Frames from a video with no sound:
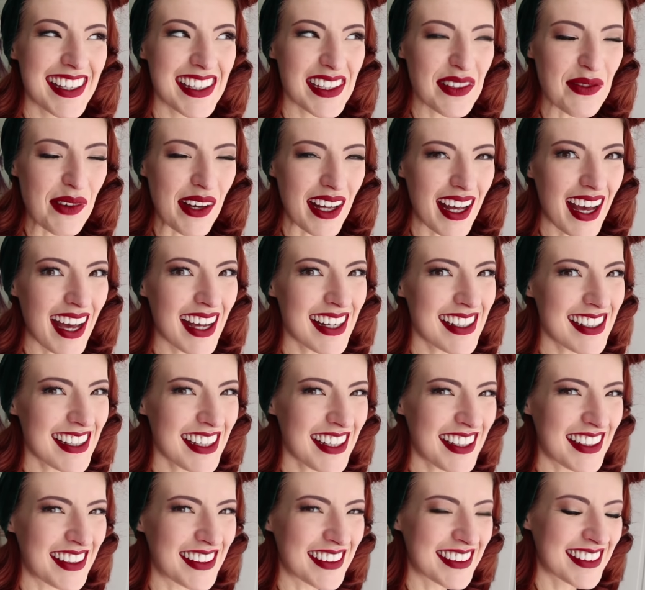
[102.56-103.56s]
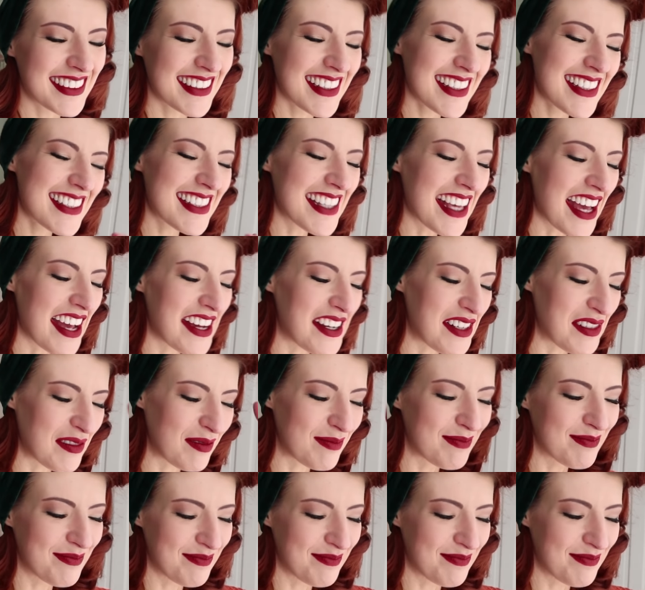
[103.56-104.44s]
is what I do. So